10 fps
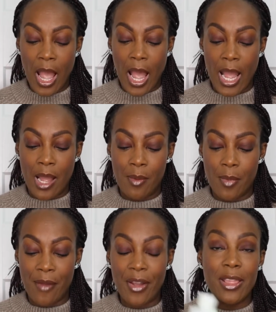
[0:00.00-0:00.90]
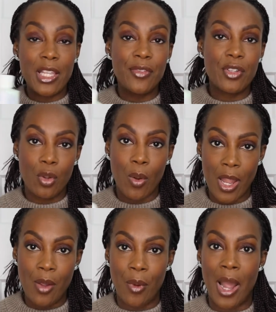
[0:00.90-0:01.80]
I've had this for
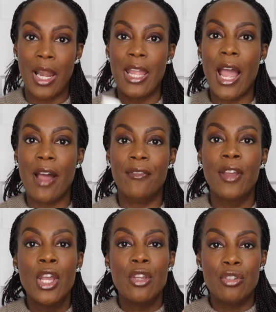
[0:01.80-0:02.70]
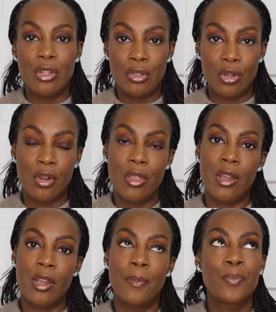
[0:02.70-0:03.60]
quite a while. I have used
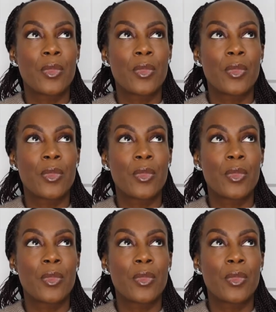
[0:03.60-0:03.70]
other